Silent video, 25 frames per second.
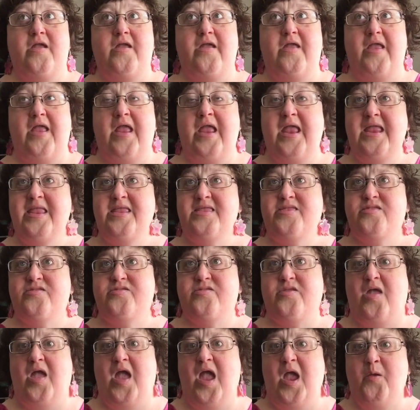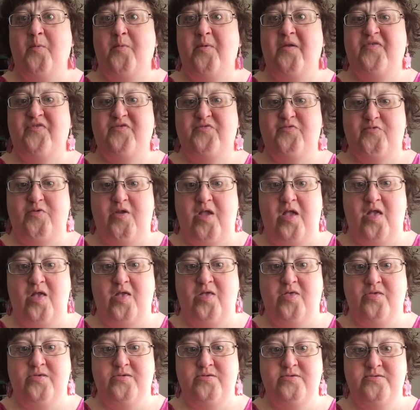Highway Through
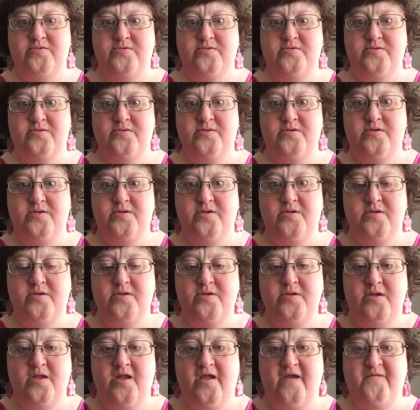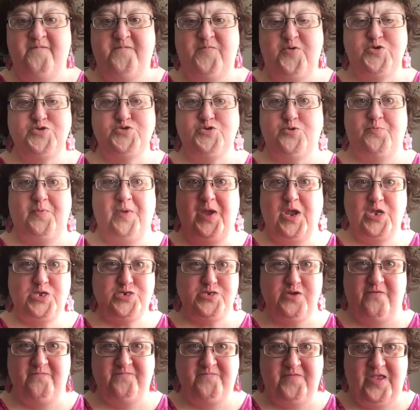Hell official page
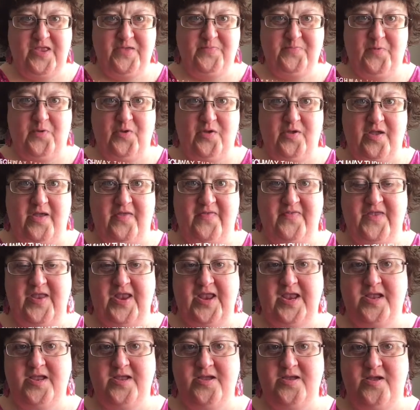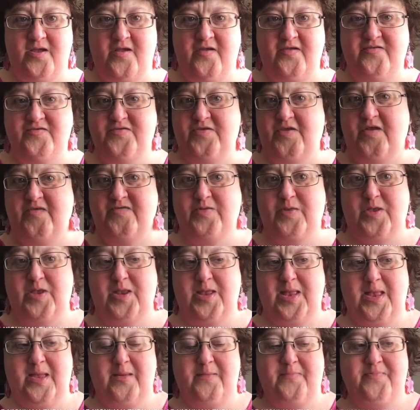on Facebook, I think. I have to
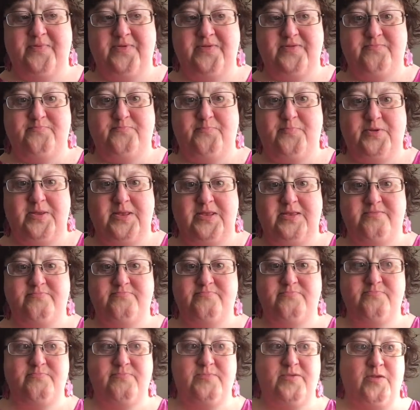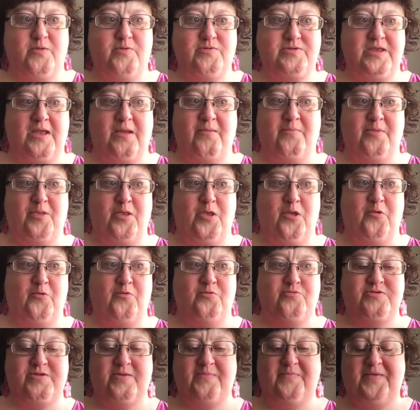look it up and put it, you know, down below
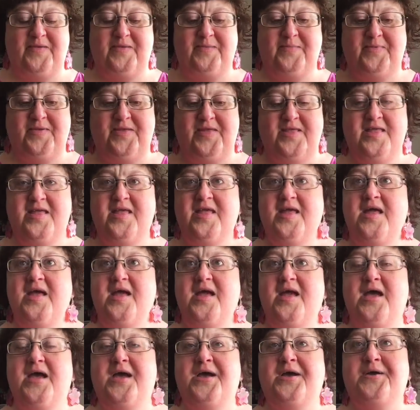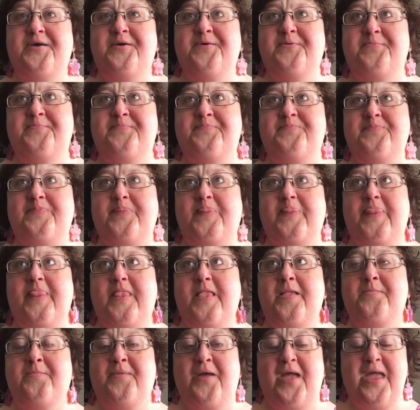or something. But I
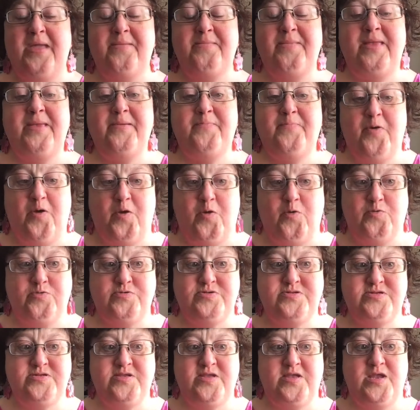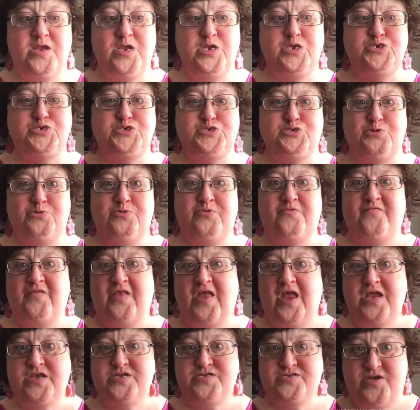had made a post in June of
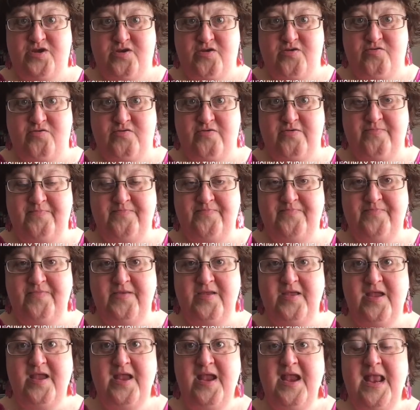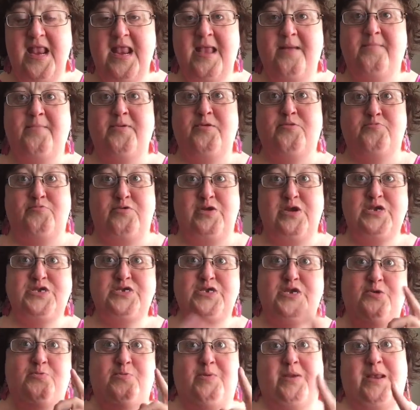last year. And I'm going to read
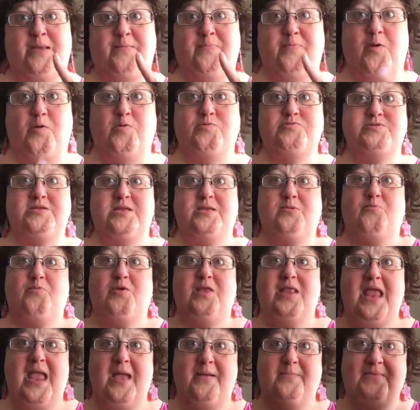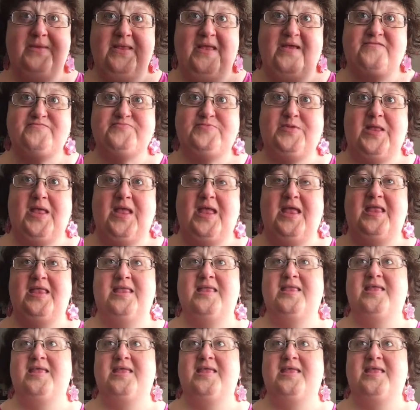to you what I posted and what happened after that.